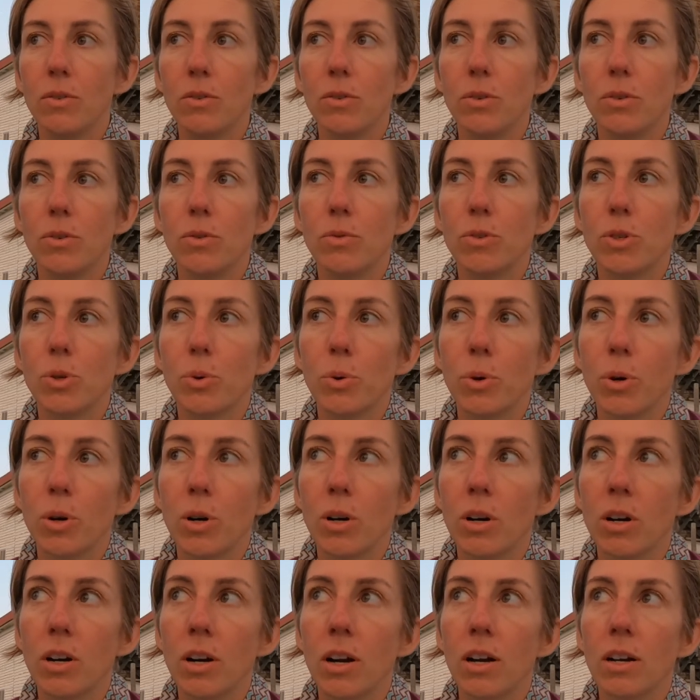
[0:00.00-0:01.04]

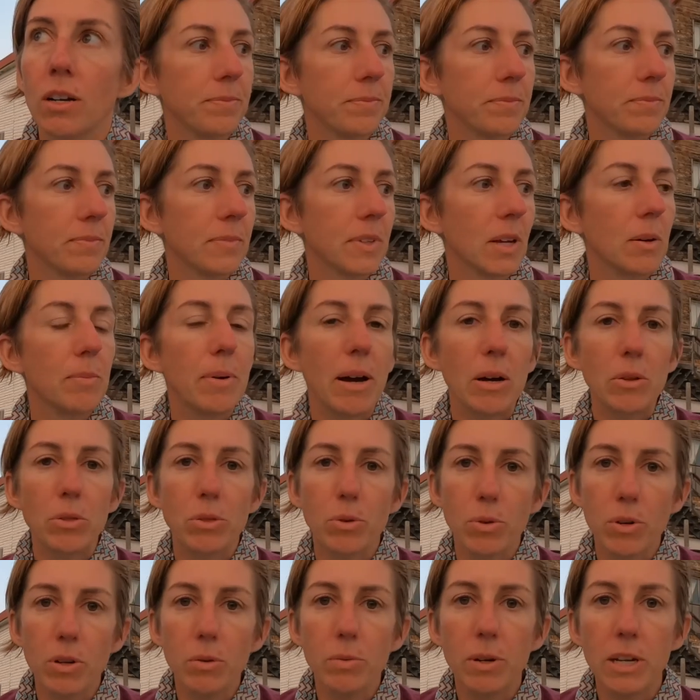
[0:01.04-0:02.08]
tour about
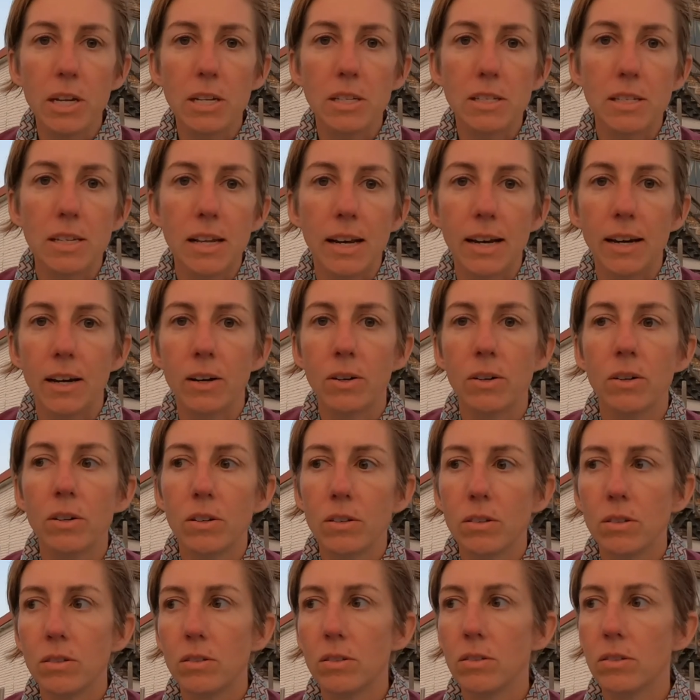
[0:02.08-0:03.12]
3 weeks now.
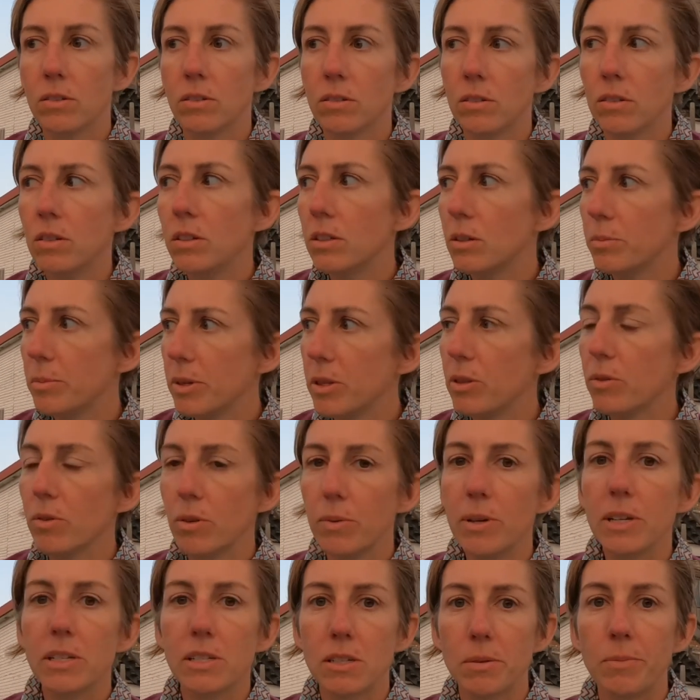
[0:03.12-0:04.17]
It'll be 3
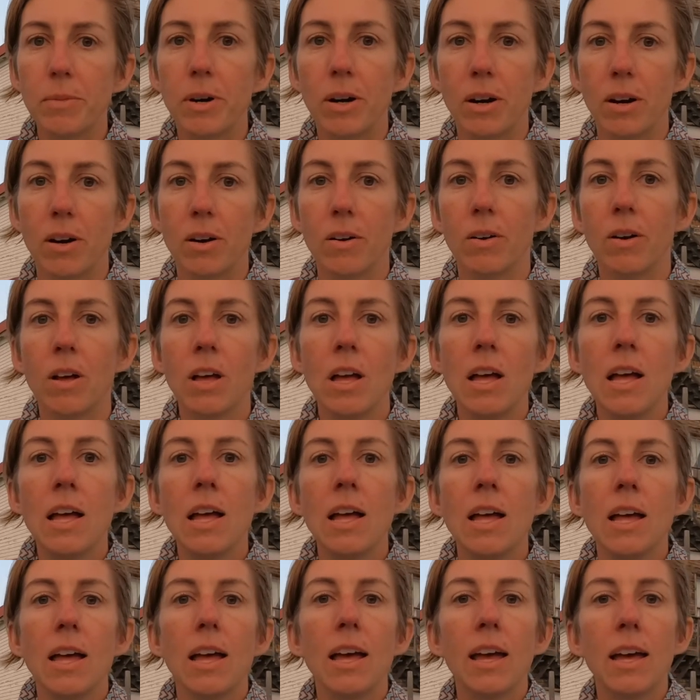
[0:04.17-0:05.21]
weeks tomorrow.
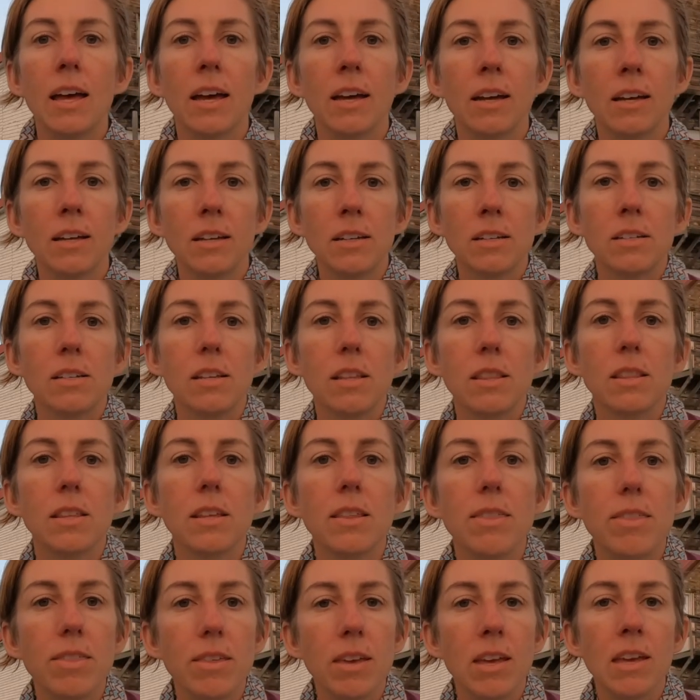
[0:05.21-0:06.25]
And the
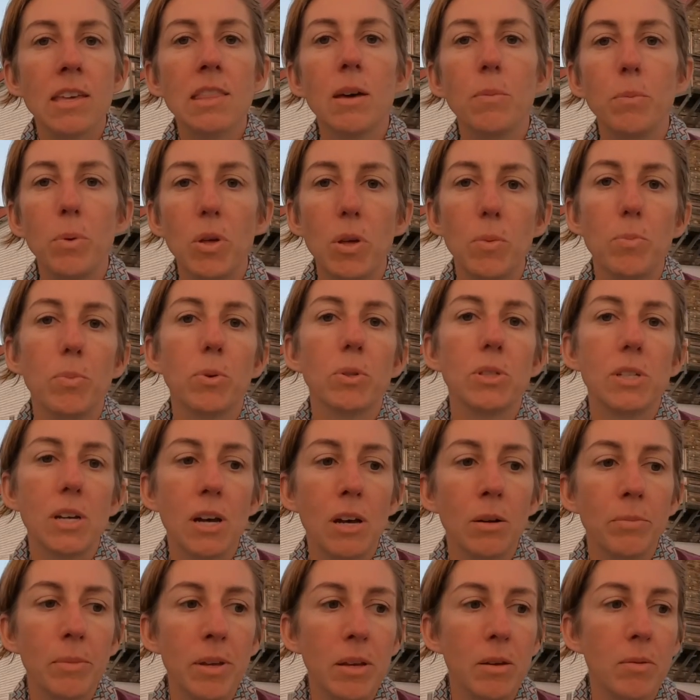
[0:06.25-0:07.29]
thing that people
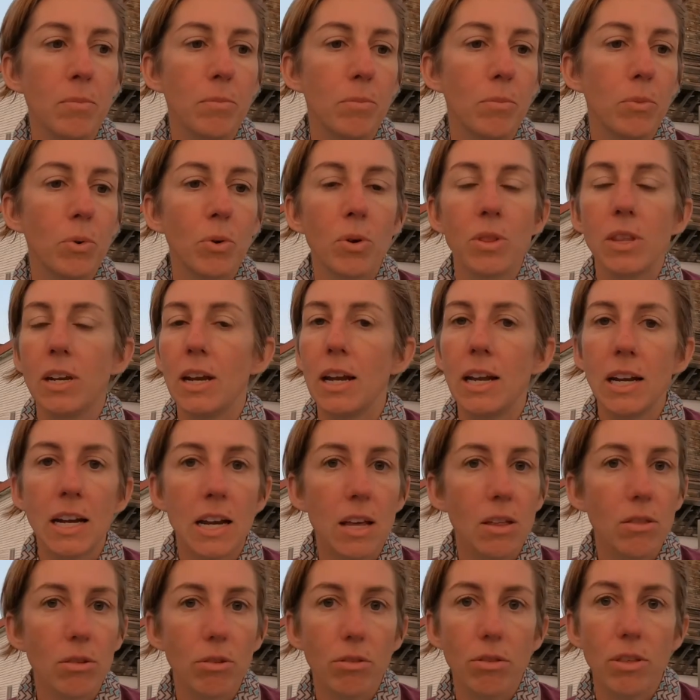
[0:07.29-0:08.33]
tell me more than any
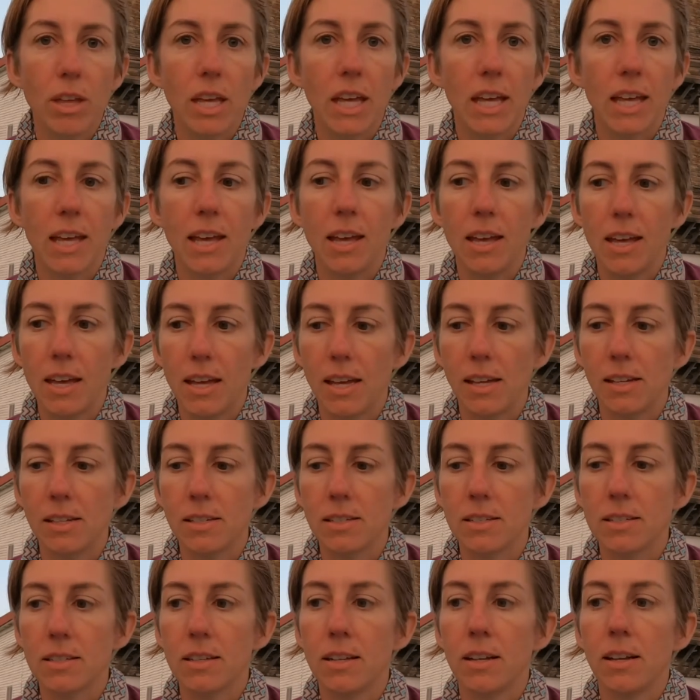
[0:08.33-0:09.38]
other thing
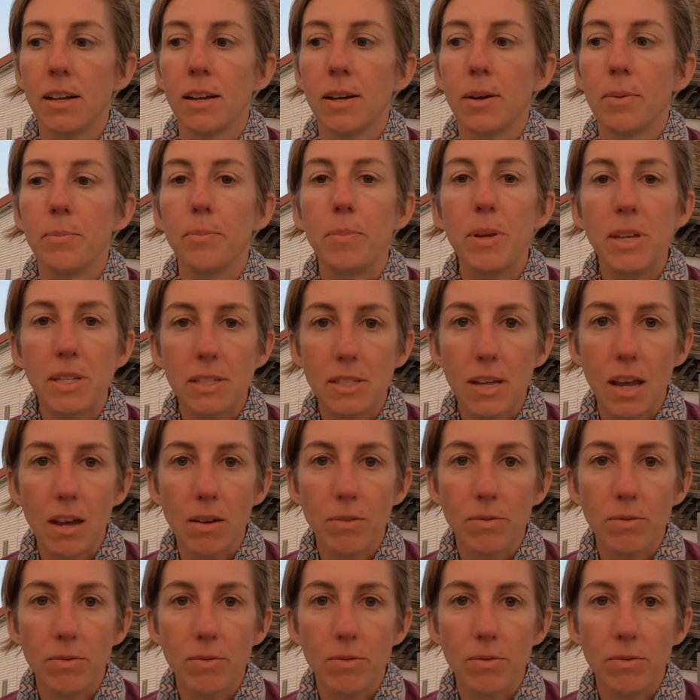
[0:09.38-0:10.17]
is, be safe.